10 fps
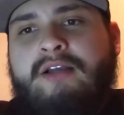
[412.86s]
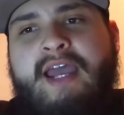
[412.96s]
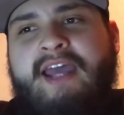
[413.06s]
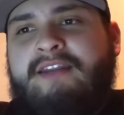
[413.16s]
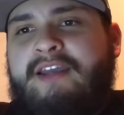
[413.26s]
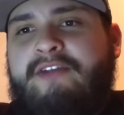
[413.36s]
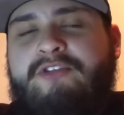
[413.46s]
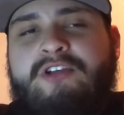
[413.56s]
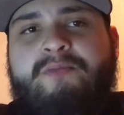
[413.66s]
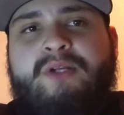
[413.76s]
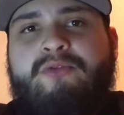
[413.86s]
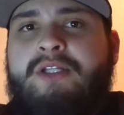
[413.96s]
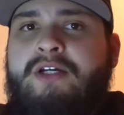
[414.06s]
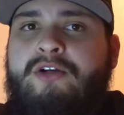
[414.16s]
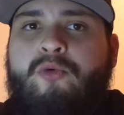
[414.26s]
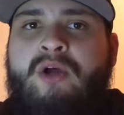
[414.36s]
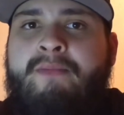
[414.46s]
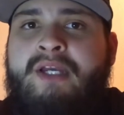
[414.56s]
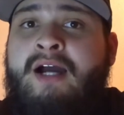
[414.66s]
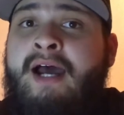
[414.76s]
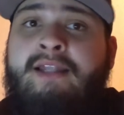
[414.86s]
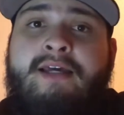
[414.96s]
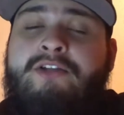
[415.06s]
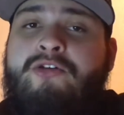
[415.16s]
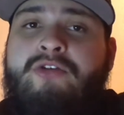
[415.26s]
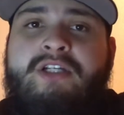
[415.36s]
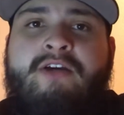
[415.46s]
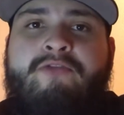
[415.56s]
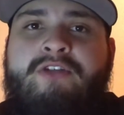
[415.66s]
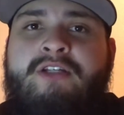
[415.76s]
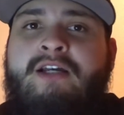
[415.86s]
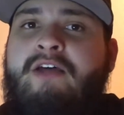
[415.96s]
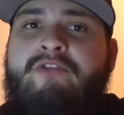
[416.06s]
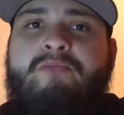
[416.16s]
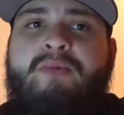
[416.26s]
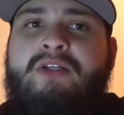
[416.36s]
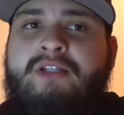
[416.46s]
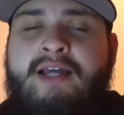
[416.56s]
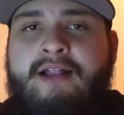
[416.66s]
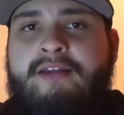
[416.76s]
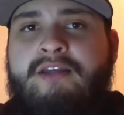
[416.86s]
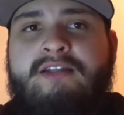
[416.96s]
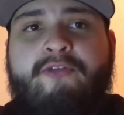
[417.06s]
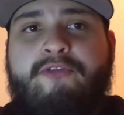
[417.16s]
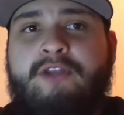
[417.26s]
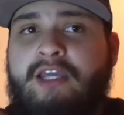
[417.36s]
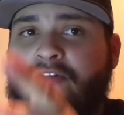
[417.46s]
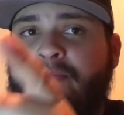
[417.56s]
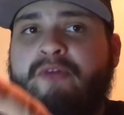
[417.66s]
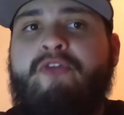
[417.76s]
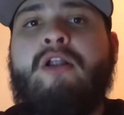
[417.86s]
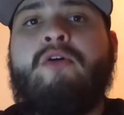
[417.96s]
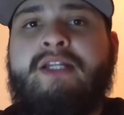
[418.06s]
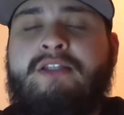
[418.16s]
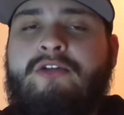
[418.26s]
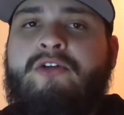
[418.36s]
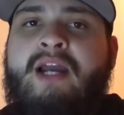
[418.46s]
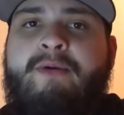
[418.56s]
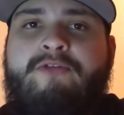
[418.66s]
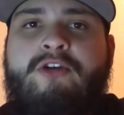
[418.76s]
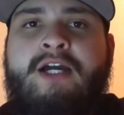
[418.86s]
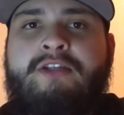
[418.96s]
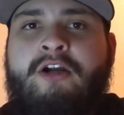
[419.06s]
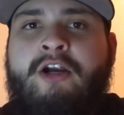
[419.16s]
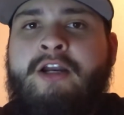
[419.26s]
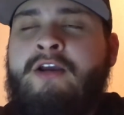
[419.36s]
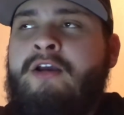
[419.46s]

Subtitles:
And they've just been really underwhelming. I like Tony Jefferson. I love his personality. Definitely give him a follow on Instagram if you guys aren't.